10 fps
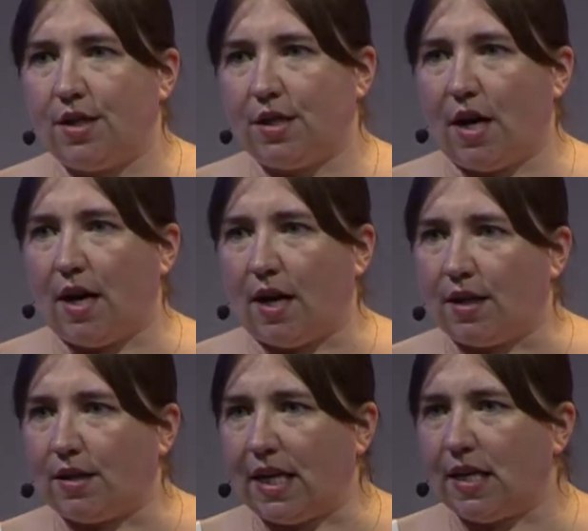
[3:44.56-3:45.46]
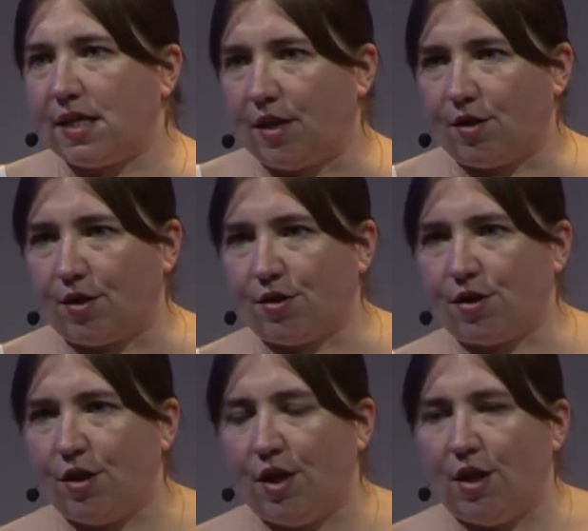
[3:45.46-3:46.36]
uh, data
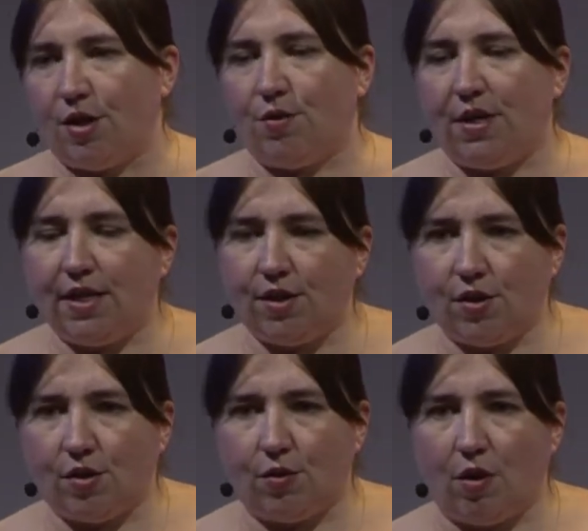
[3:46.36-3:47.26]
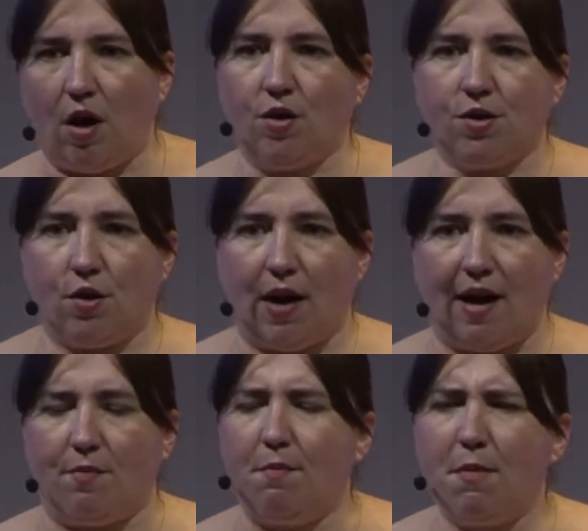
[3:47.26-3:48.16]
centers, you need to also
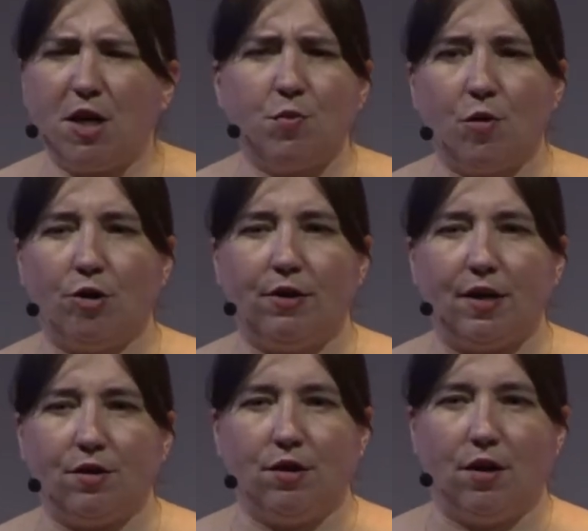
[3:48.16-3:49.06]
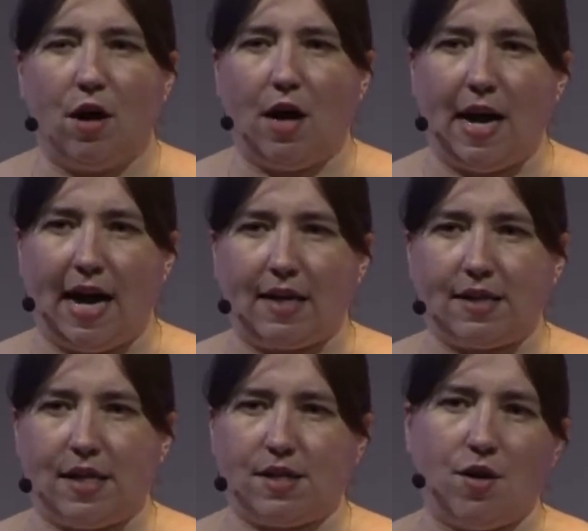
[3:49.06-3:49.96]
have much more granular
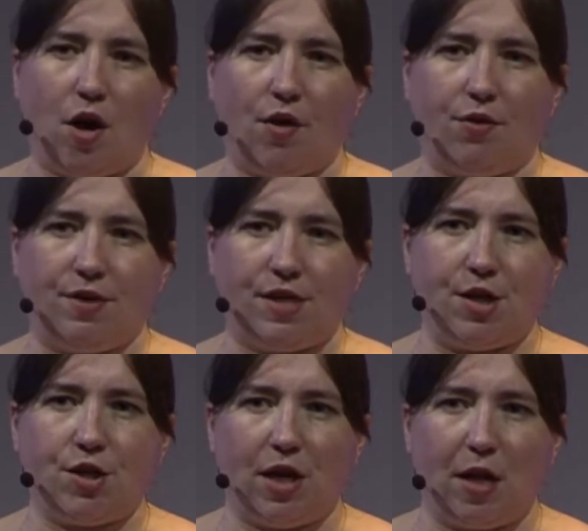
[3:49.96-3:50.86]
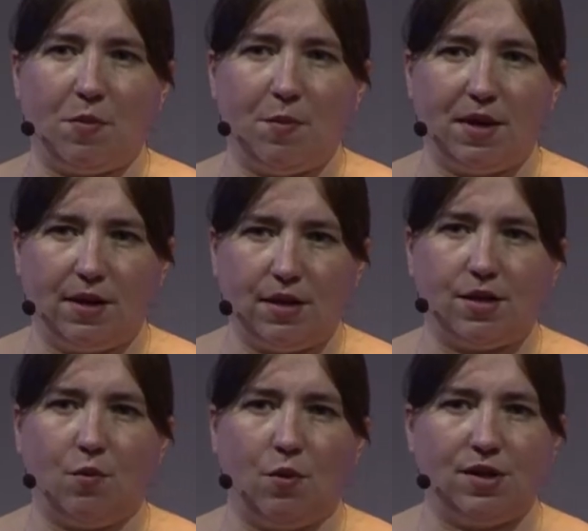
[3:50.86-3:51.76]
access and authorization capabilities
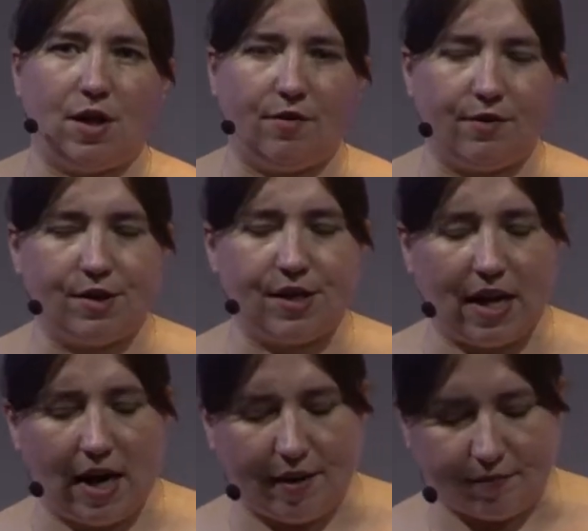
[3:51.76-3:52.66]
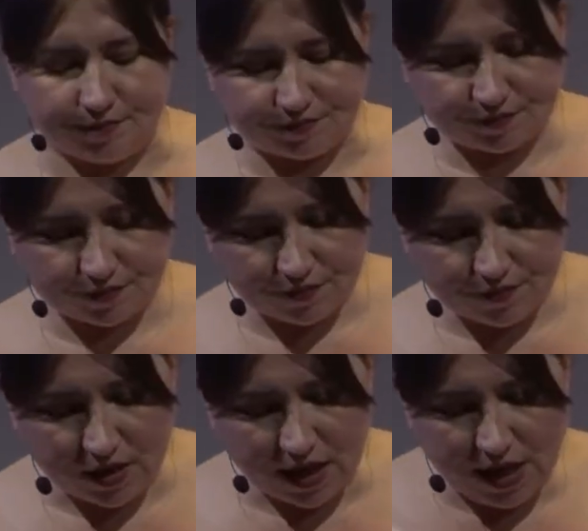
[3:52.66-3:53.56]
than what's offered today
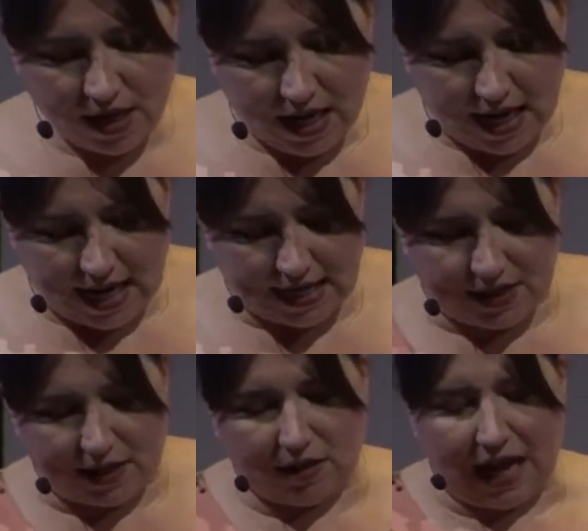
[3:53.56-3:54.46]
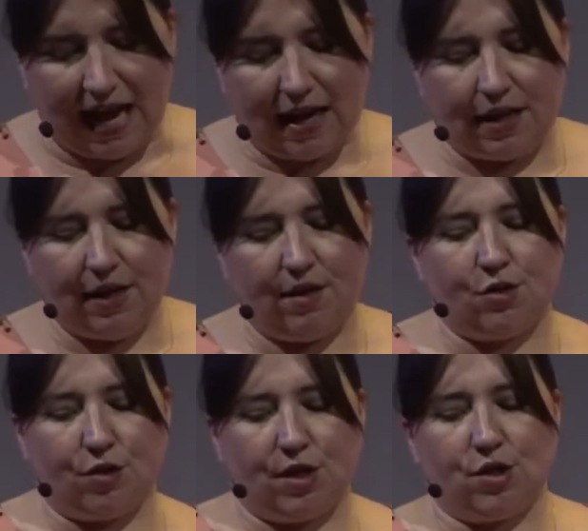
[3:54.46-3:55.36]
and they lack the
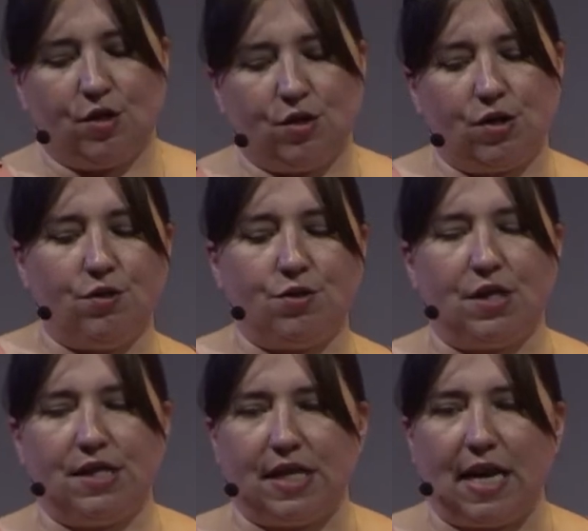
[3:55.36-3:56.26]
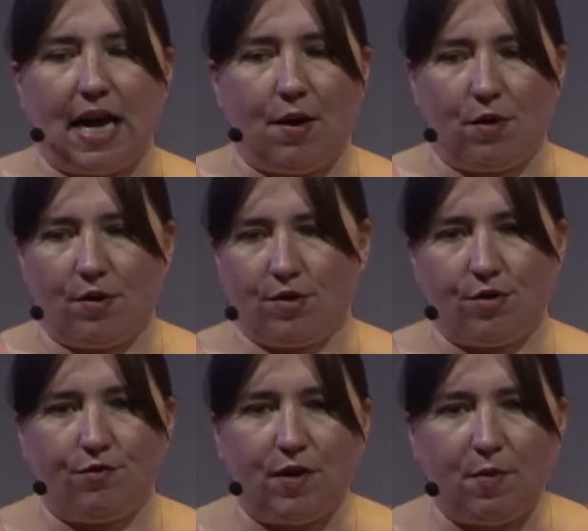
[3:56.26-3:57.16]
traditional solutions today, whether it's
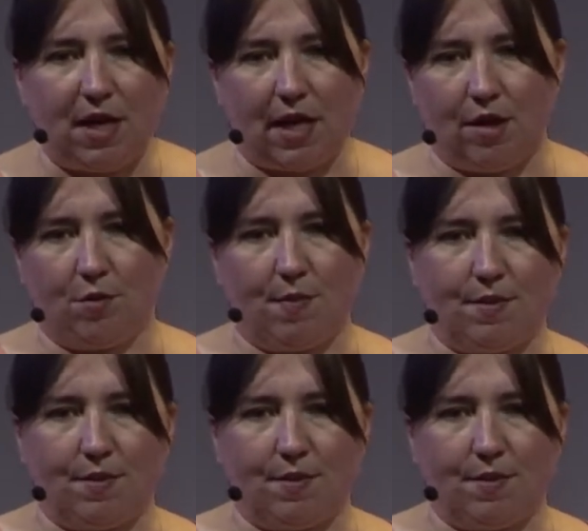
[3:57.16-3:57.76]
your VPN, your,